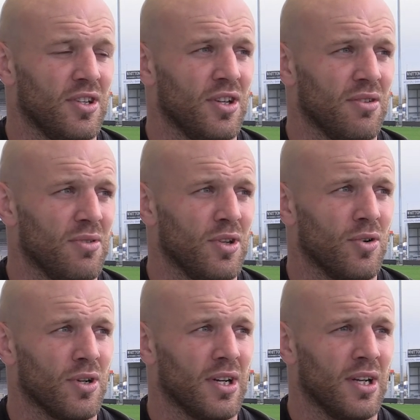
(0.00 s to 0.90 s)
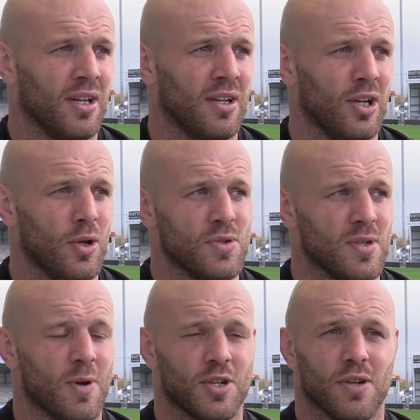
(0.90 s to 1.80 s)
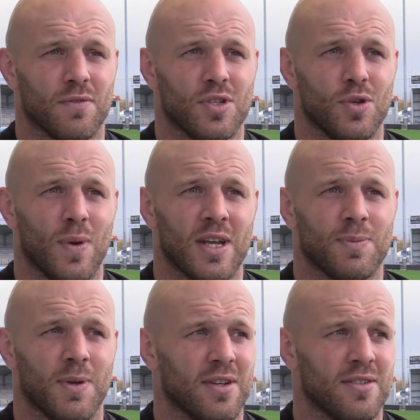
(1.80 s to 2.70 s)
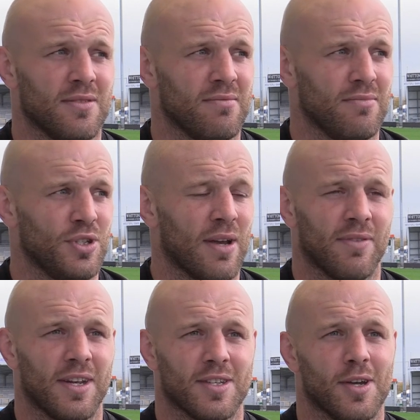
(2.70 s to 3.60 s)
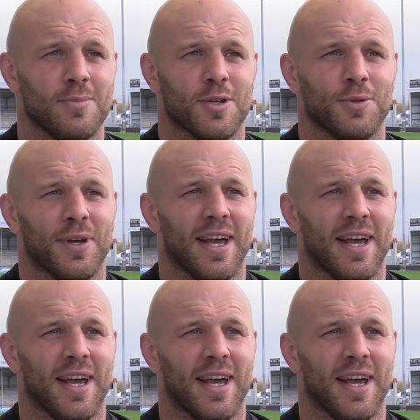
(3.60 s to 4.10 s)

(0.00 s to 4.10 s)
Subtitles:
you're not going to lose as much over 2 weeks because you haven't had the time to.